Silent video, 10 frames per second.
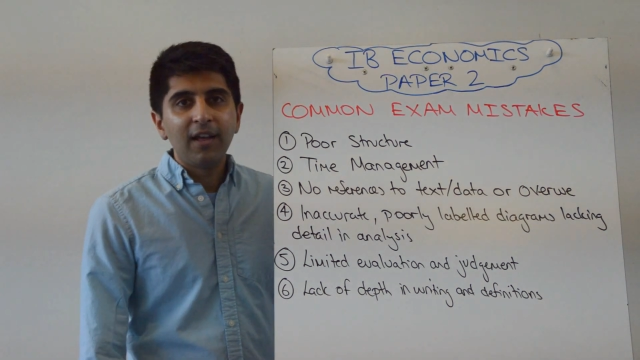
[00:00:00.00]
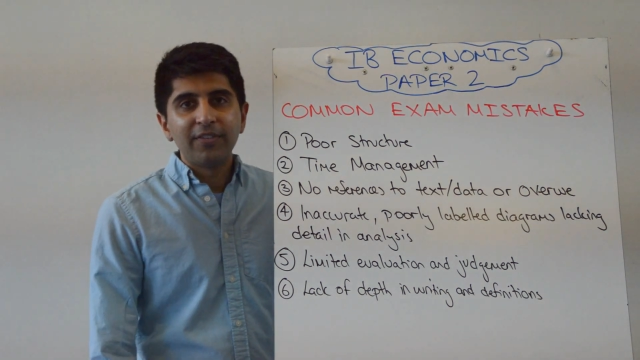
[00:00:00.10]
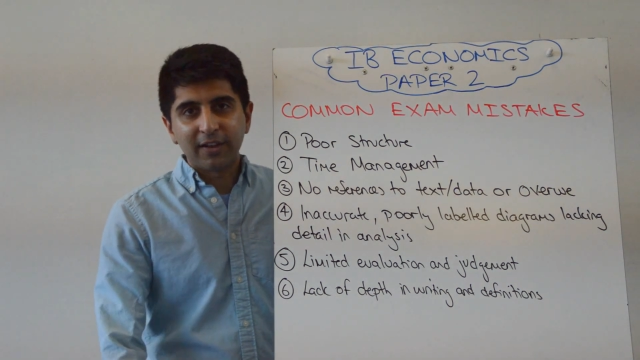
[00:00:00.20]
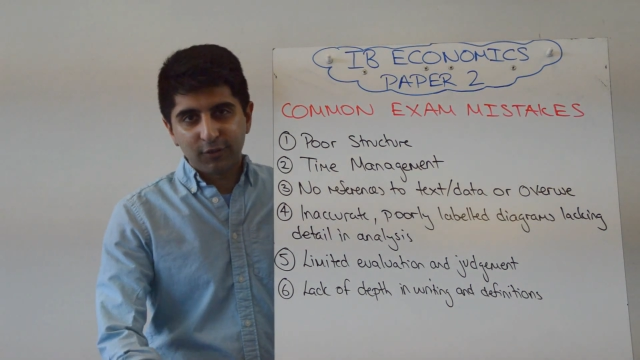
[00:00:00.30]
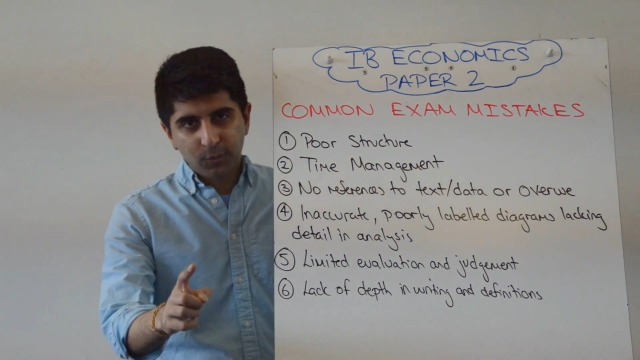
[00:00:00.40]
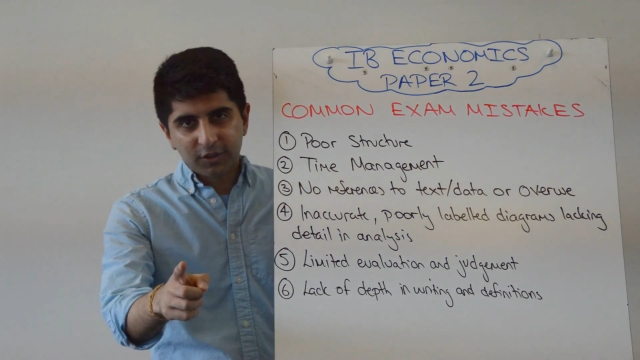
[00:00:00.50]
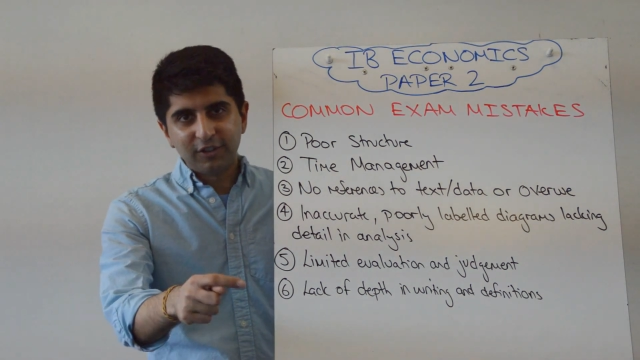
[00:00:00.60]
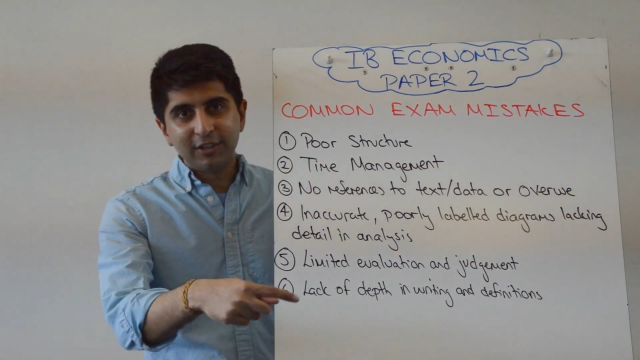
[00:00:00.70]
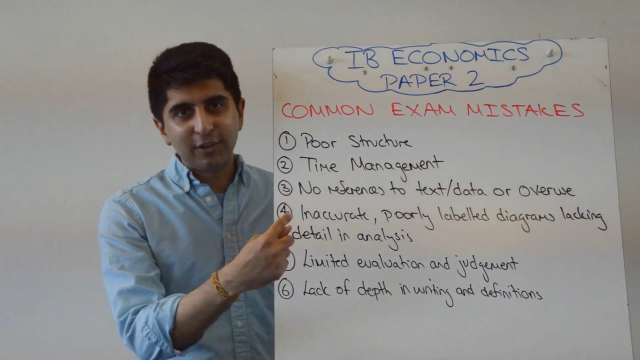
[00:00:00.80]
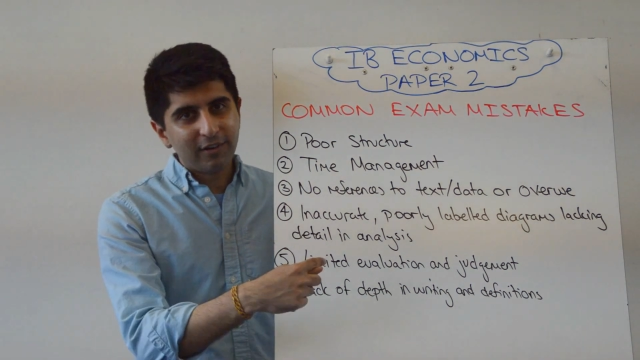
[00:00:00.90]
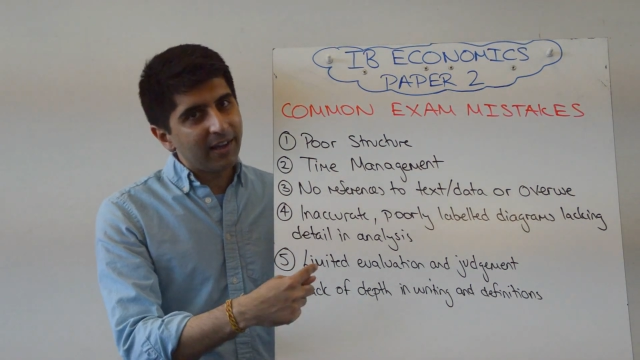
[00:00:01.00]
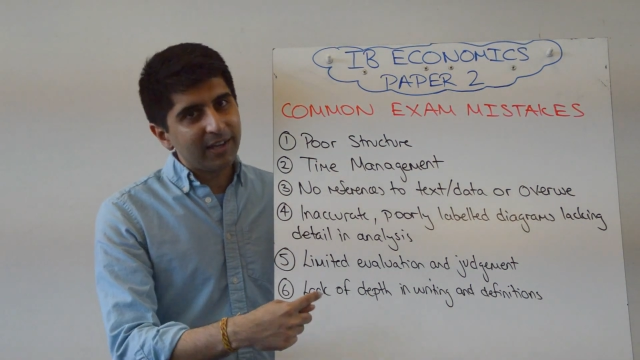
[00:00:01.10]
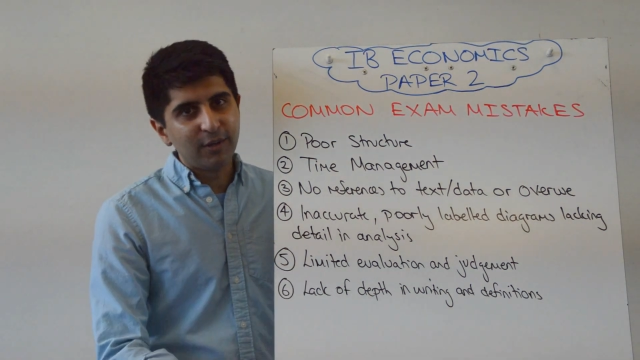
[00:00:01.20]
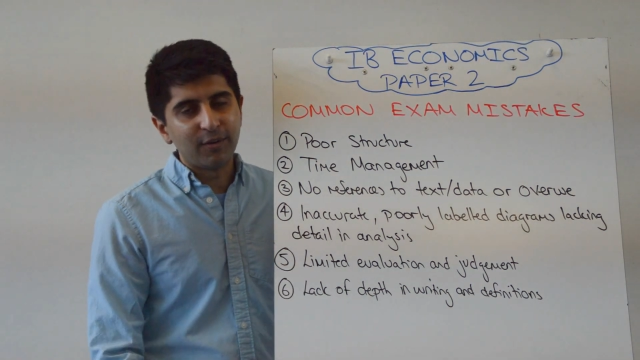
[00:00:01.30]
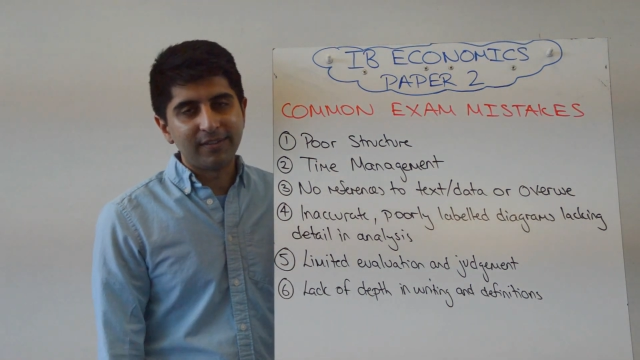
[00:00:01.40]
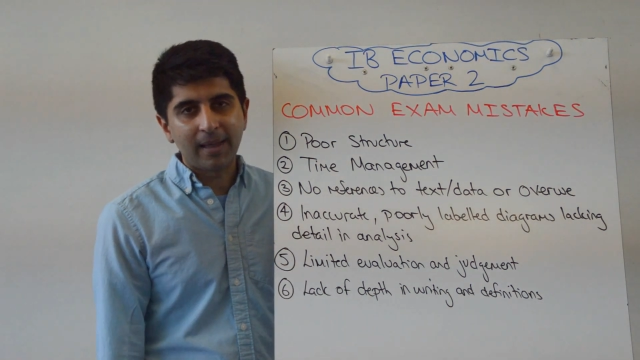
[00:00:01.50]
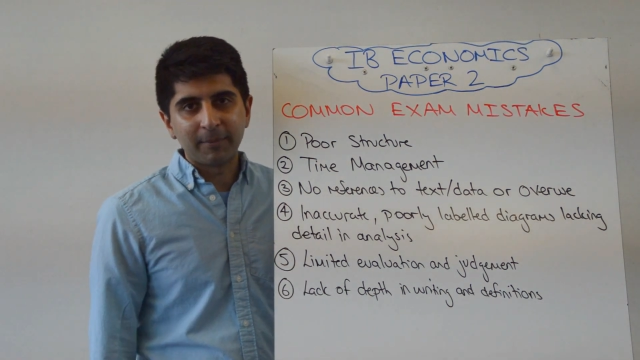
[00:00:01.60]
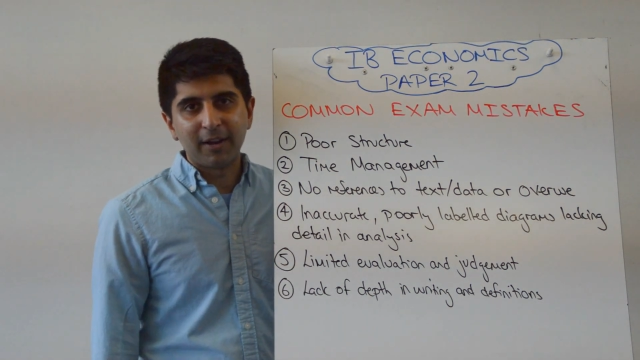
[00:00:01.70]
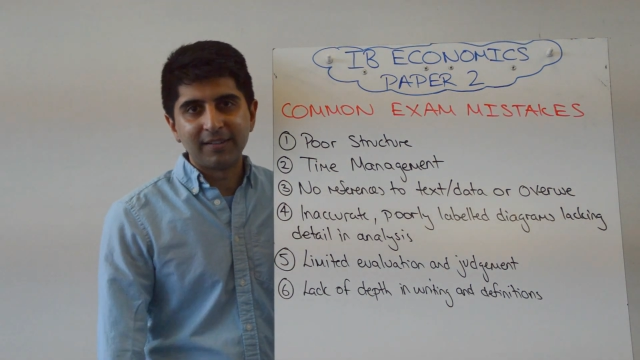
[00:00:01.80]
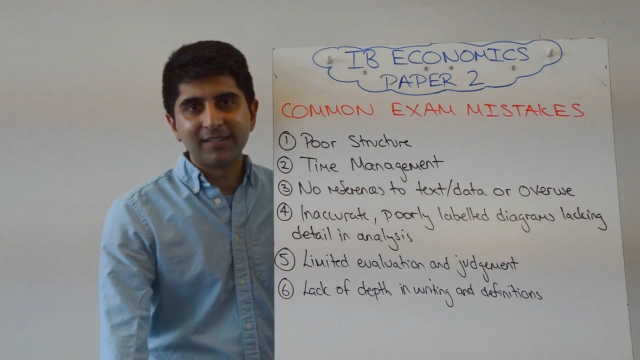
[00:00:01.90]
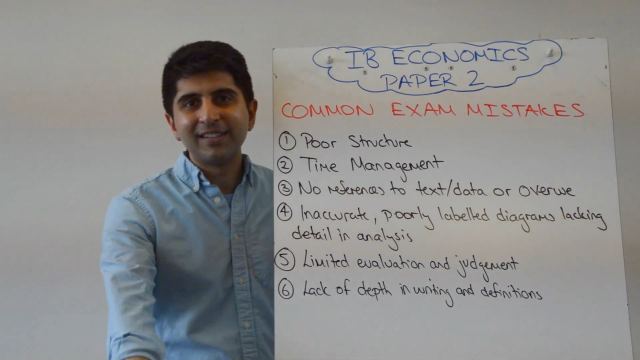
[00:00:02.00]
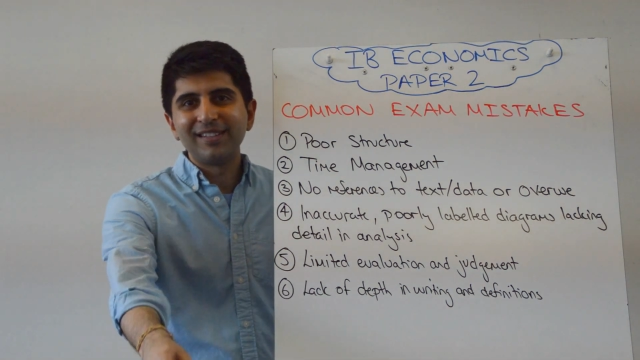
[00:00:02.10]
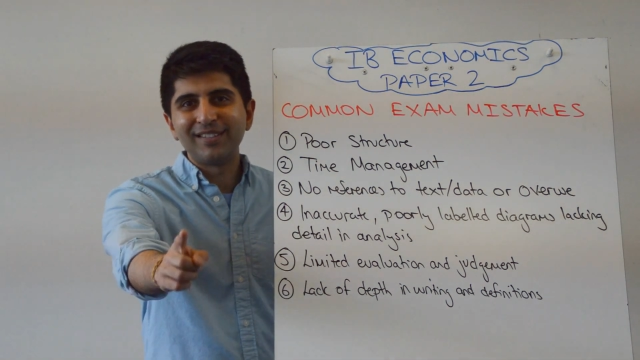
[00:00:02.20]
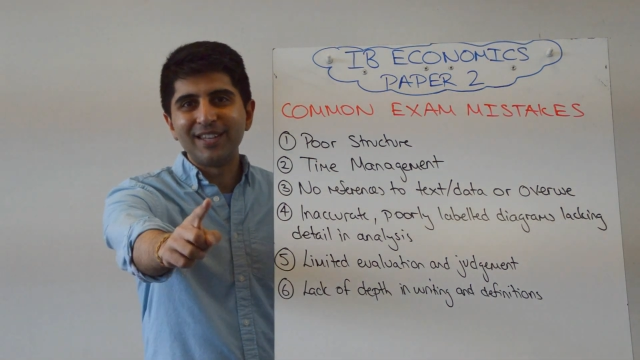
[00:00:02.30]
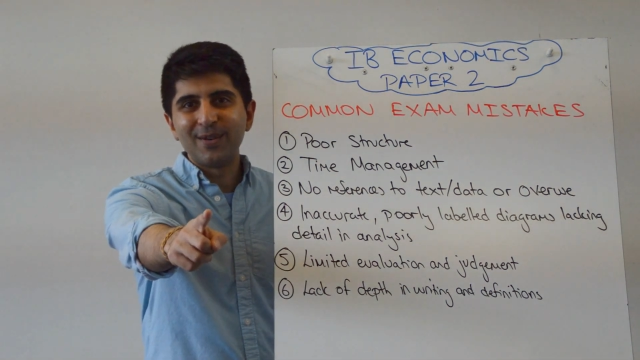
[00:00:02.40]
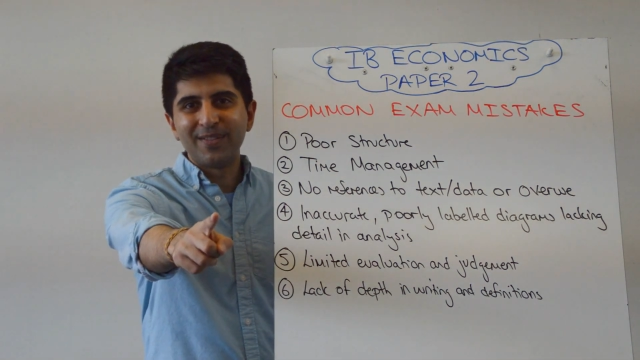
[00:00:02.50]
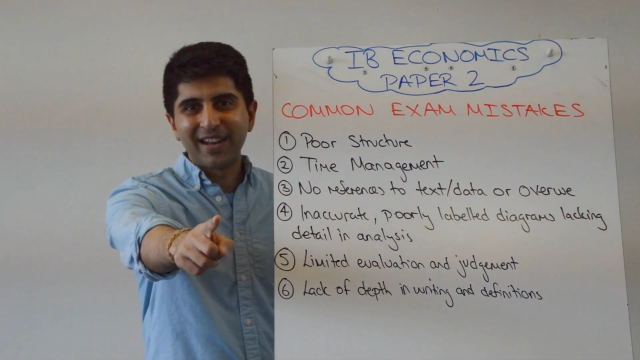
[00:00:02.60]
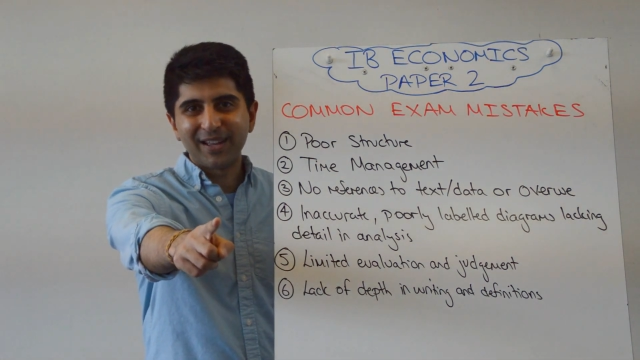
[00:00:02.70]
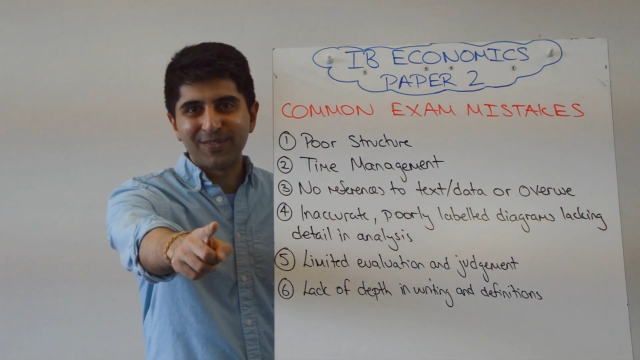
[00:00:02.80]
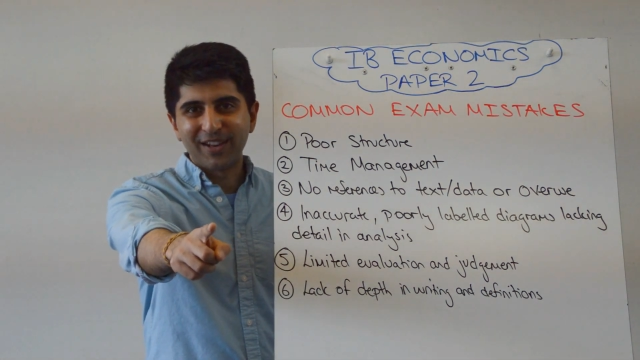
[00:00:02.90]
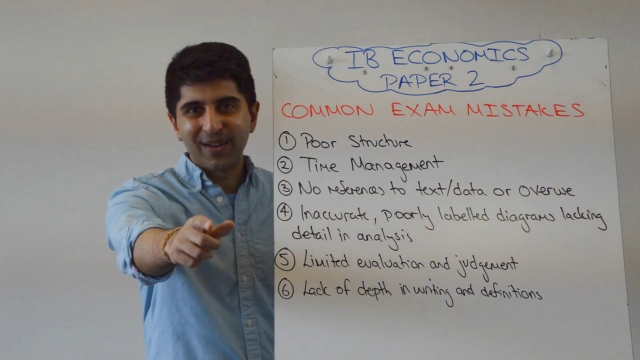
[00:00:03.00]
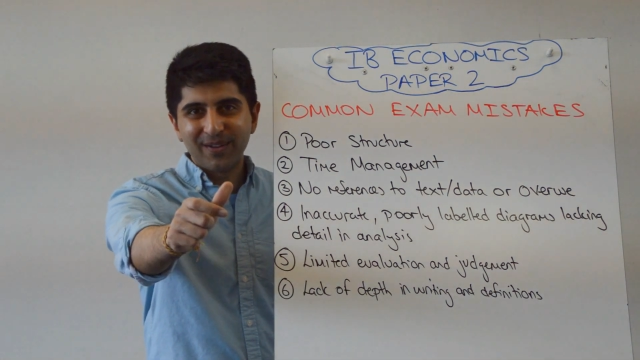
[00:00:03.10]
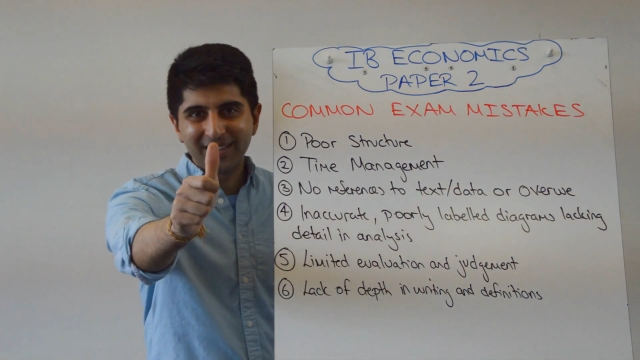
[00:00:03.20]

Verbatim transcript: Thanks for watching, good luck in your exam guys, see you in the next video.